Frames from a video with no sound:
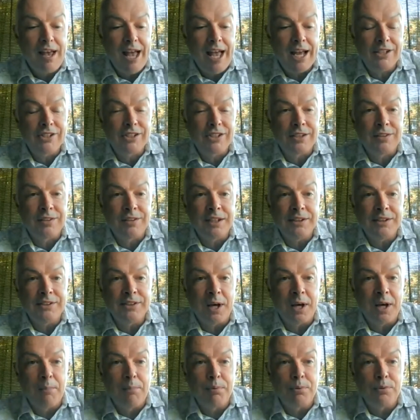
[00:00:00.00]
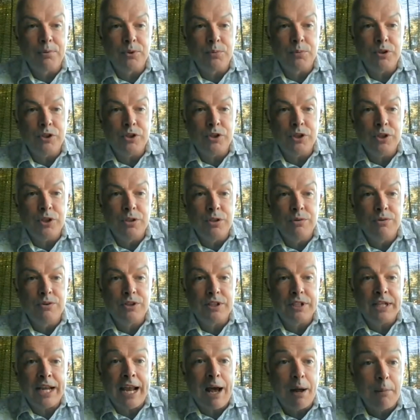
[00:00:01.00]
excellent examples which
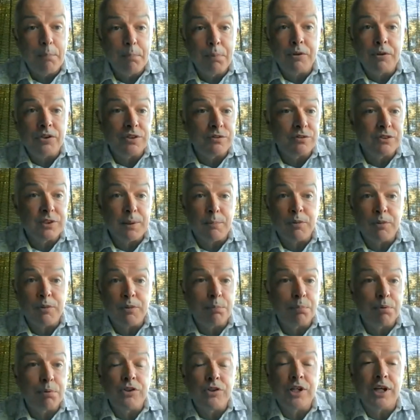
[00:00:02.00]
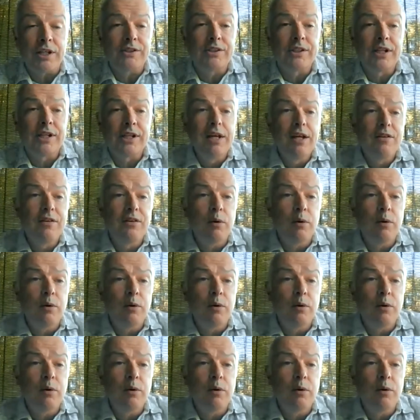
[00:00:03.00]
use the outputs of some of the projects